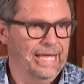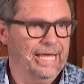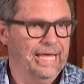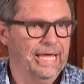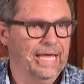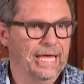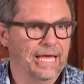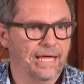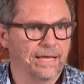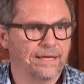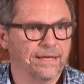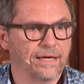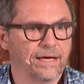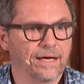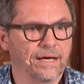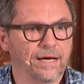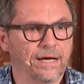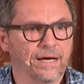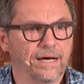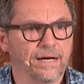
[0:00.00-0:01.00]
And
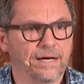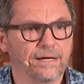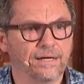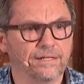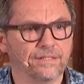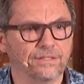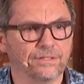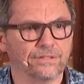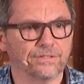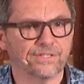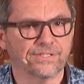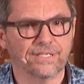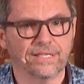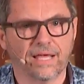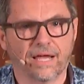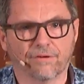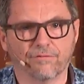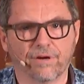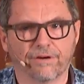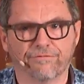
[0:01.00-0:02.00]
you'll see
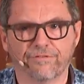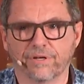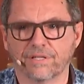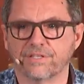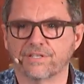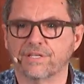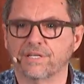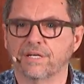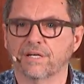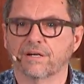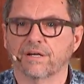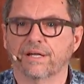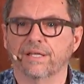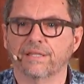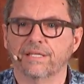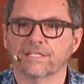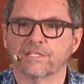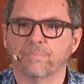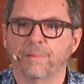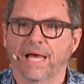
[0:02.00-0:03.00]
that referenced here
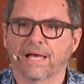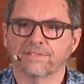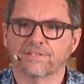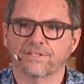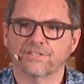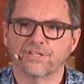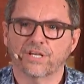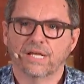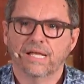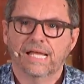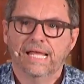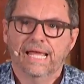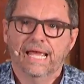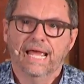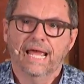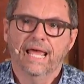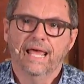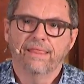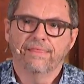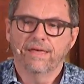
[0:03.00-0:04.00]
in this passage.
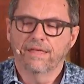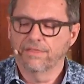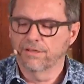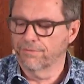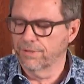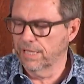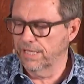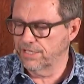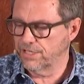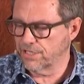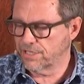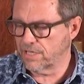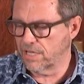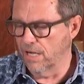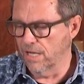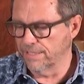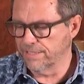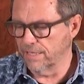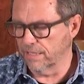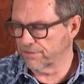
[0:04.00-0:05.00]
And then the religious
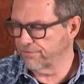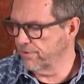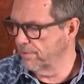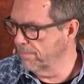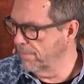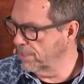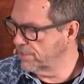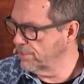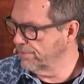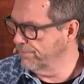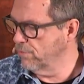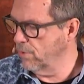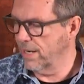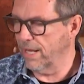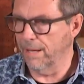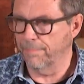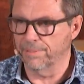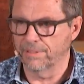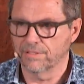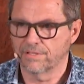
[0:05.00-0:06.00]
context for much of what
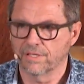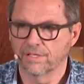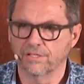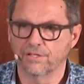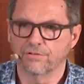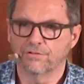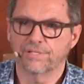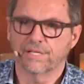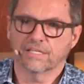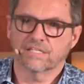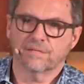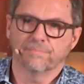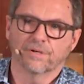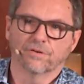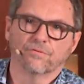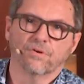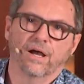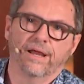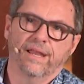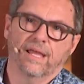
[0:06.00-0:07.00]
happens in New
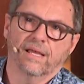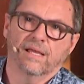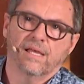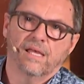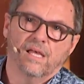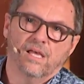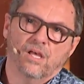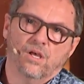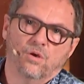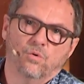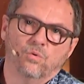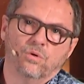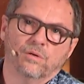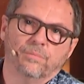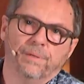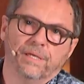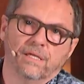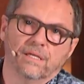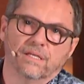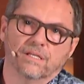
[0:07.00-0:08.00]
Testament writing will
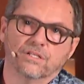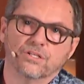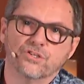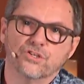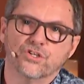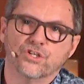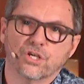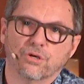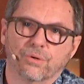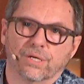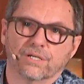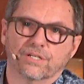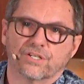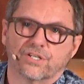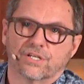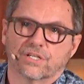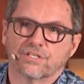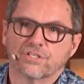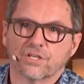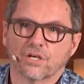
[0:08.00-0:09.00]
be
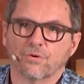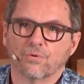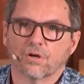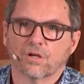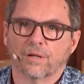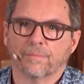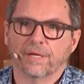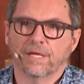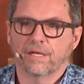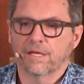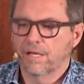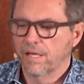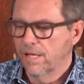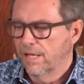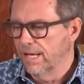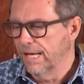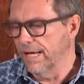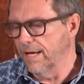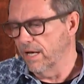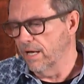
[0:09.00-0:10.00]
Jewish. So we're going to be
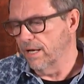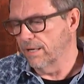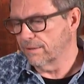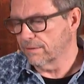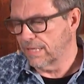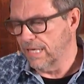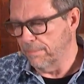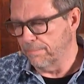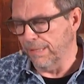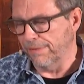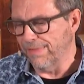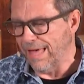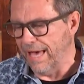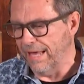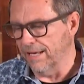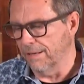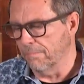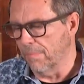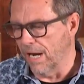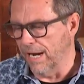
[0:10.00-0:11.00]
keeping
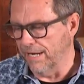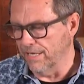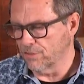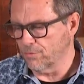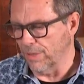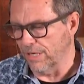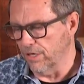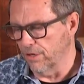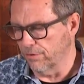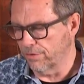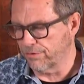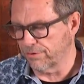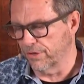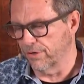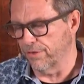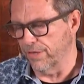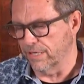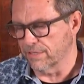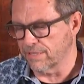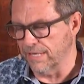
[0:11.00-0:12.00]
that in mind as we go
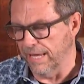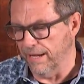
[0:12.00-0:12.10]
through this.